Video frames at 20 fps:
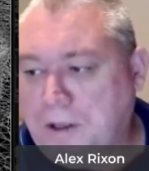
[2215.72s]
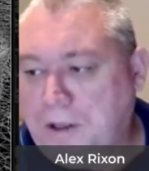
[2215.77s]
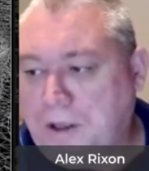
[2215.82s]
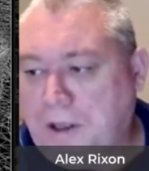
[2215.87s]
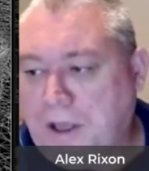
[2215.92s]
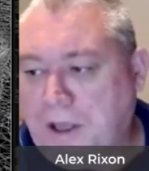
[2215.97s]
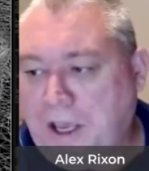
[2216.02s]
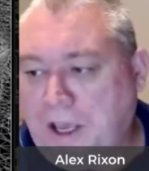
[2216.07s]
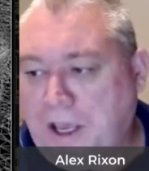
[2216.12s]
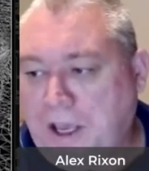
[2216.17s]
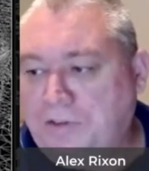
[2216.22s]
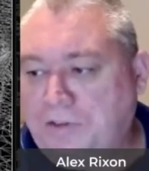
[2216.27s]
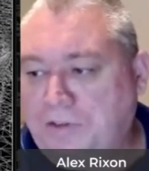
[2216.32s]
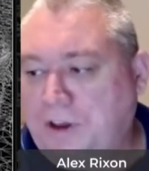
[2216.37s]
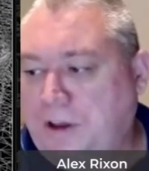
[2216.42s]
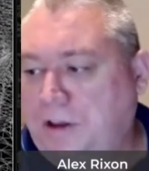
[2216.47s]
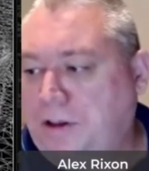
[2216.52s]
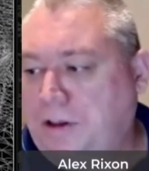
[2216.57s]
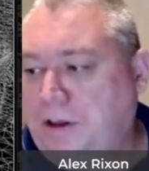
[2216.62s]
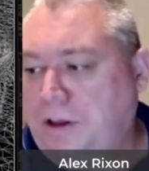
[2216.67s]
Each of
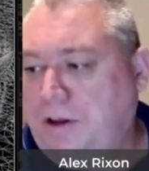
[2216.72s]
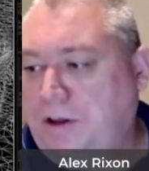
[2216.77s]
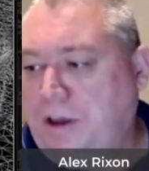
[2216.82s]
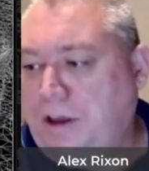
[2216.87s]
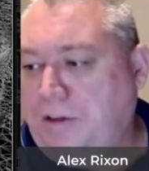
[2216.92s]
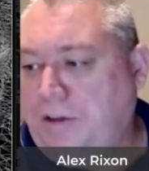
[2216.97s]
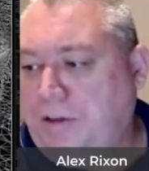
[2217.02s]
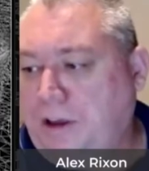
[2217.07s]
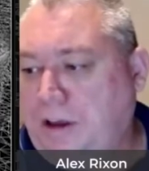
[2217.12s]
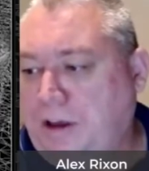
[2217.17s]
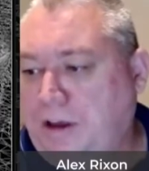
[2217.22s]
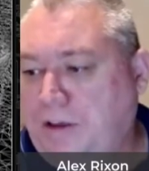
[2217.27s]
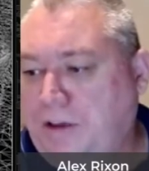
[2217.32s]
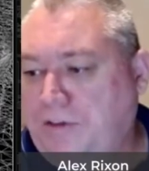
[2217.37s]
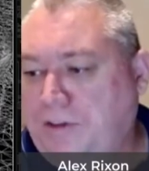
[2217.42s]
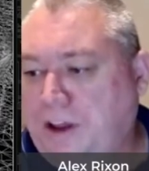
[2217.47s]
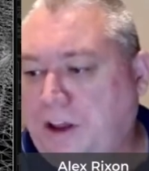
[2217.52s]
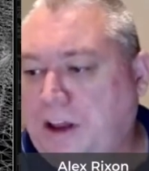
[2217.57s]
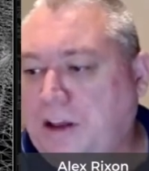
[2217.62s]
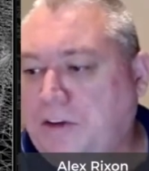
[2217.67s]
the
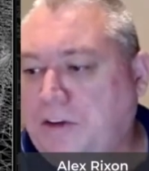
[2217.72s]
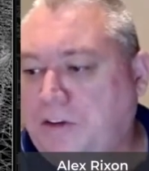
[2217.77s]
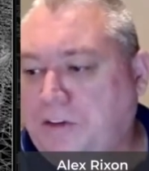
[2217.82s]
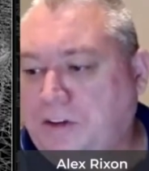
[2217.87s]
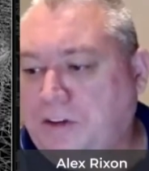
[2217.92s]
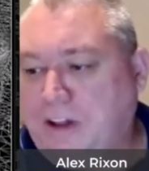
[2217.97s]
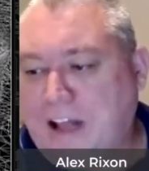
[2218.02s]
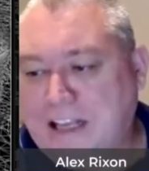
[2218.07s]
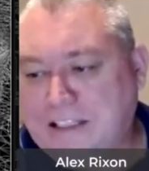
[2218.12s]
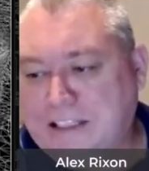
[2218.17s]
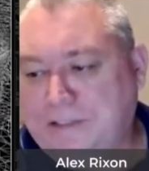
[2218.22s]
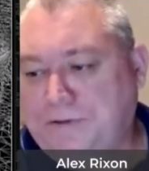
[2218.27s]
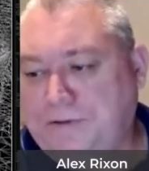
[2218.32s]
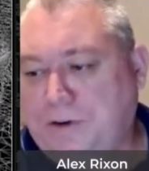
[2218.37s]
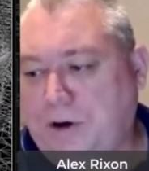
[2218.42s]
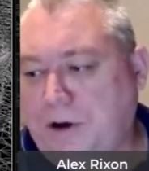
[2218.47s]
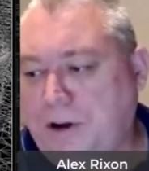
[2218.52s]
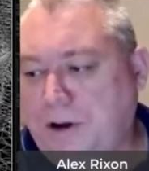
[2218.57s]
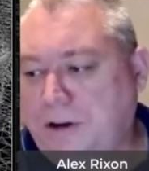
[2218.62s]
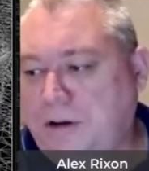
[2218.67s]
settings is
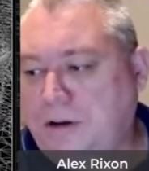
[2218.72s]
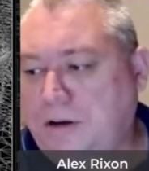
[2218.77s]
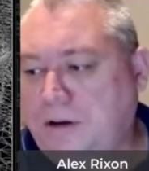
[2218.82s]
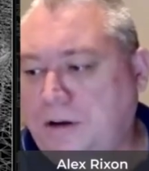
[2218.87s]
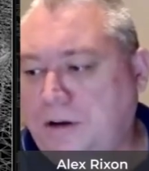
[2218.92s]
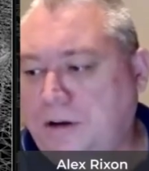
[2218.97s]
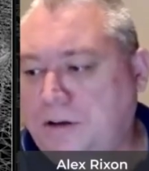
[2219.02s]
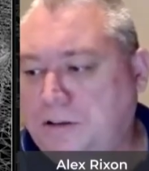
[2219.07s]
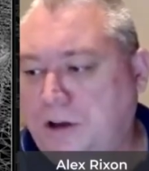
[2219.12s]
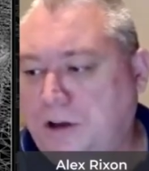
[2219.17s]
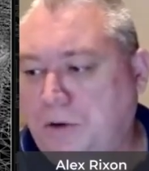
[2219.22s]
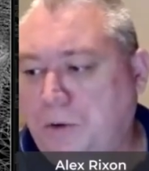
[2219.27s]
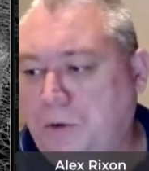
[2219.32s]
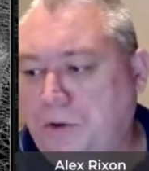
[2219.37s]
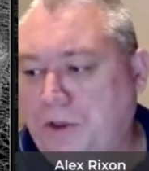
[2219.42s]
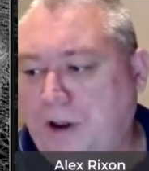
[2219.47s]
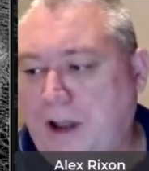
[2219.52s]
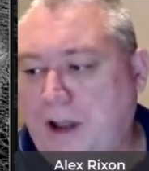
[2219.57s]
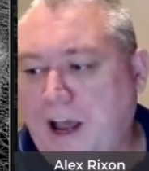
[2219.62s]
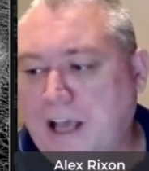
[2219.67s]
classified, so
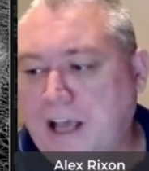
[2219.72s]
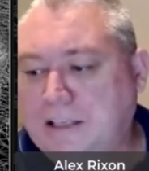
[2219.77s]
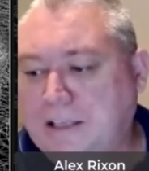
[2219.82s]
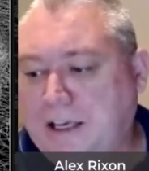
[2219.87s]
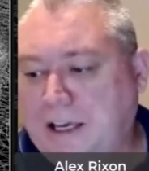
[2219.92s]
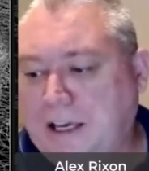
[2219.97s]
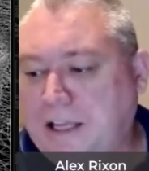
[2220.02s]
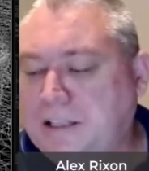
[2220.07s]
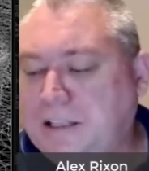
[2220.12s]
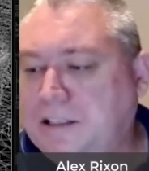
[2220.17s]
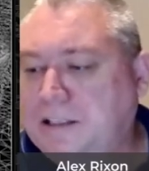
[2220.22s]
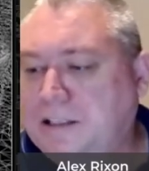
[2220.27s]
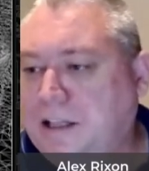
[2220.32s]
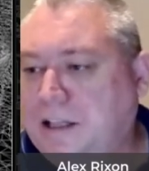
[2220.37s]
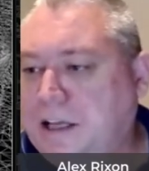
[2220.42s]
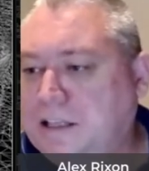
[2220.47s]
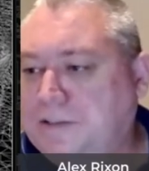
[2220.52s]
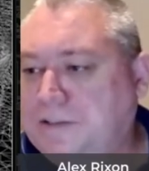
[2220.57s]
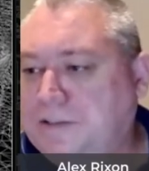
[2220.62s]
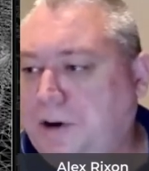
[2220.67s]
what the laser hits is
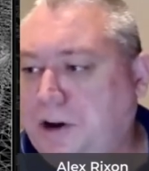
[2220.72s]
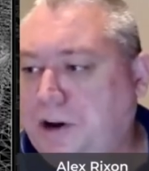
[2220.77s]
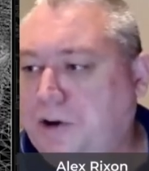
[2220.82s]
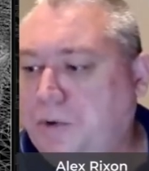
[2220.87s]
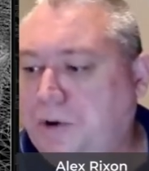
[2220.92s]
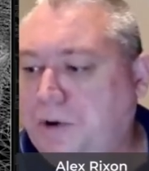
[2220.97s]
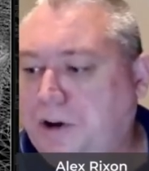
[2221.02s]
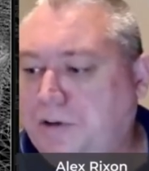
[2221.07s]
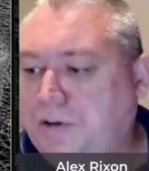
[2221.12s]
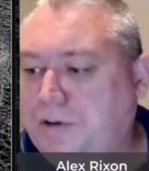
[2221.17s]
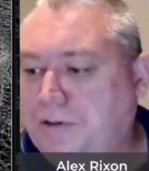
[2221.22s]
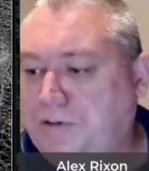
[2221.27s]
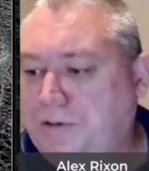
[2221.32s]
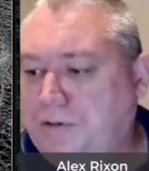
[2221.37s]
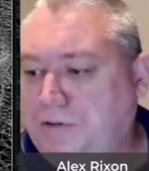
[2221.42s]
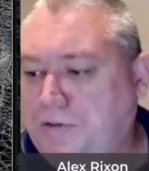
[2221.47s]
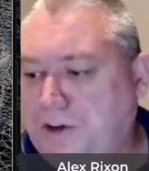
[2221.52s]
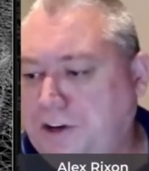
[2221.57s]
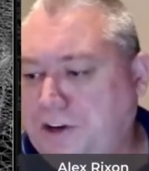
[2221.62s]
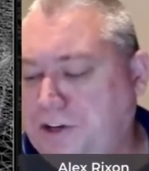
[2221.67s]
classified into a different feature